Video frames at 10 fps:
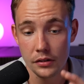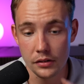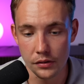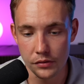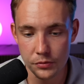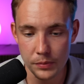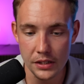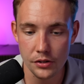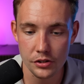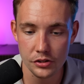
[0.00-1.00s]
the
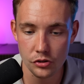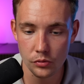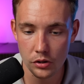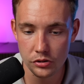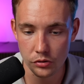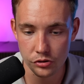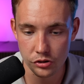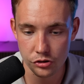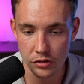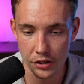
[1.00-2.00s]
speakers, and so on. So let's
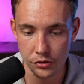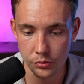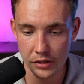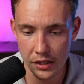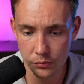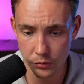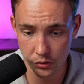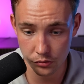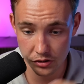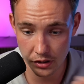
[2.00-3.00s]
just try to do that. We can
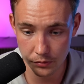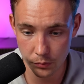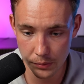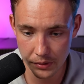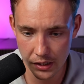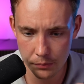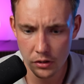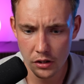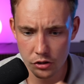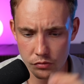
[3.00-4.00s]
also set up the webcam.
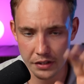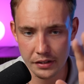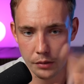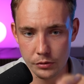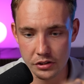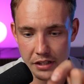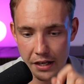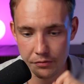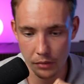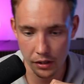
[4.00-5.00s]
So right now we just
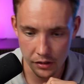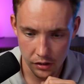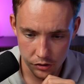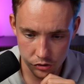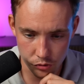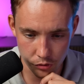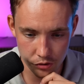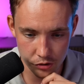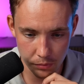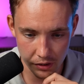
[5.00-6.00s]
have my studio
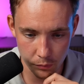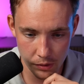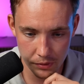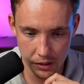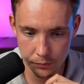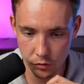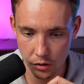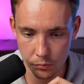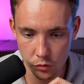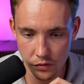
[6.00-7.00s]
display webcam. You
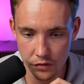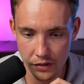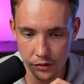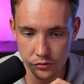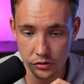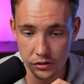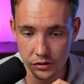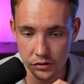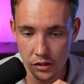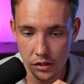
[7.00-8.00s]
can move it around. So this
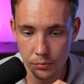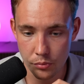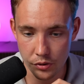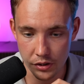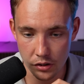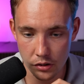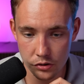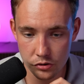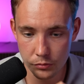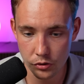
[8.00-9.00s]
is pretty
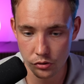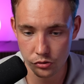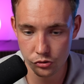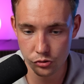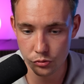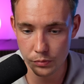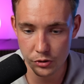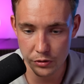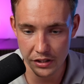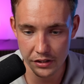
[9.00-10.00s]
awesome. You can also choose
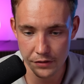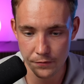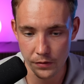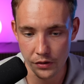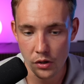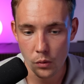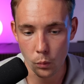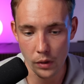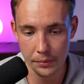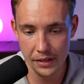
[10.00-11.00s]
between the different
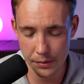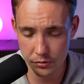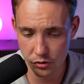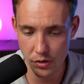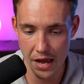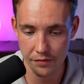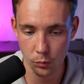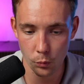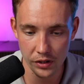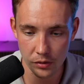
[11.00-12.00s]
webcams that you have
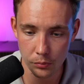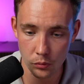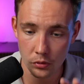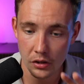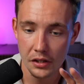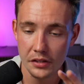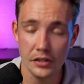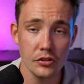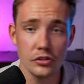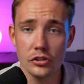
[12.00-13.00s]
available. Then
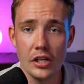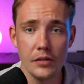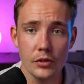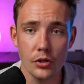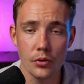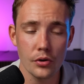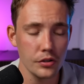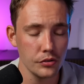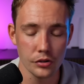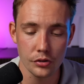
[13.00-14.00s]
you can just hit
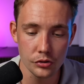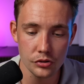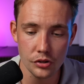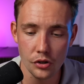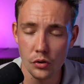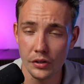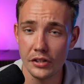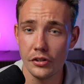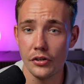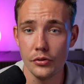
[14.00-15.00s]
record, you're good to go, and then
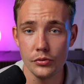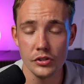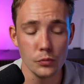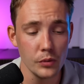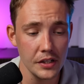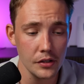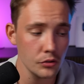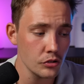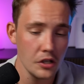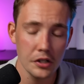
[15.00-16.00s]
you can use these videos,
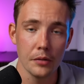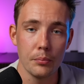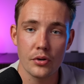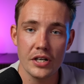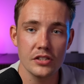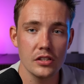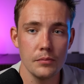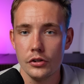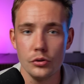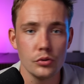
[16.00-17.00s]
compress them,
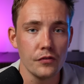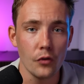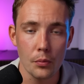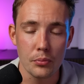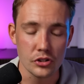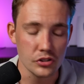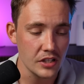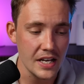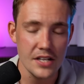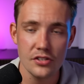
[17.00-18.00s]
use them for
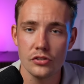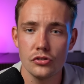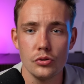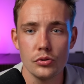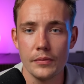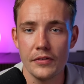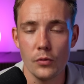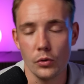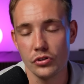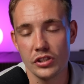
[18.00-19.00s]
presentations, use them if you
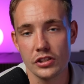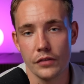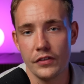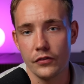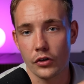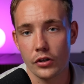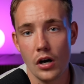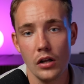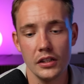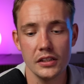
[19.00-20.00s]
want to send something for
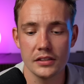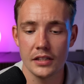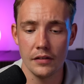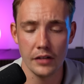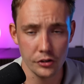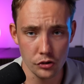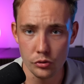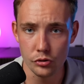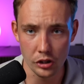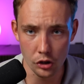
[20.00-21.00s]
colleagues instead of like
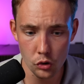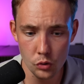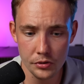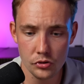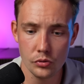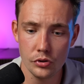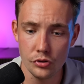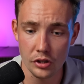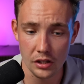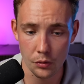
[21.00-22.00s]
using Looms and so on. You
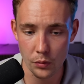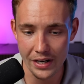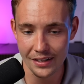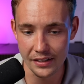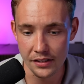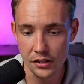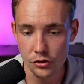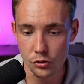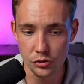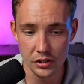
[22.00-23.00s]
can directly
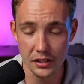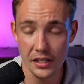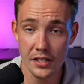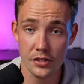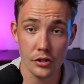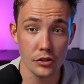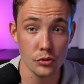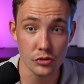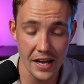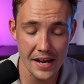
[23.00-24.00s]
use it in here. You can
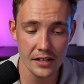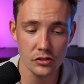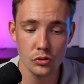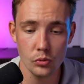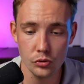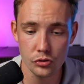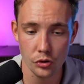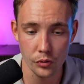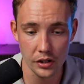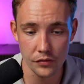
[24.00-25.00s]
use the A I tools to
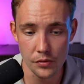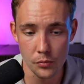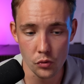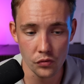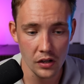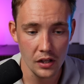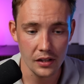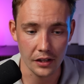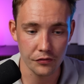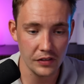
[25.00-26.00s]
go in and remove
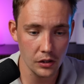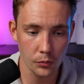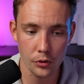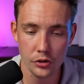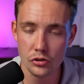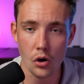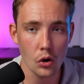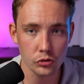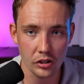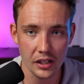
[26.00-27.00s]
like filler words,
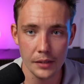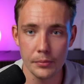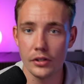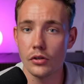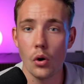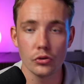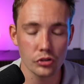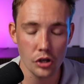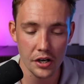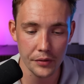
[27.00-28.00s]
auto clip it, auto
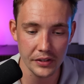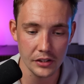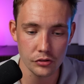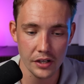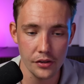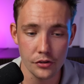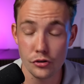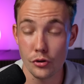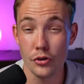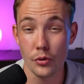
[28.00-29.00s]
cut everything together
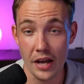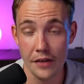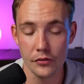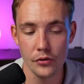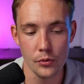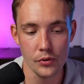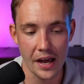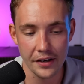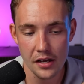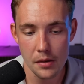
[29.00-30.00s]
so you don't have to do
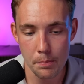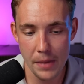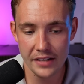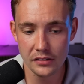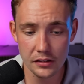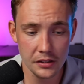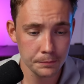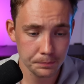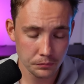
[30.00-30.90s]
that manually.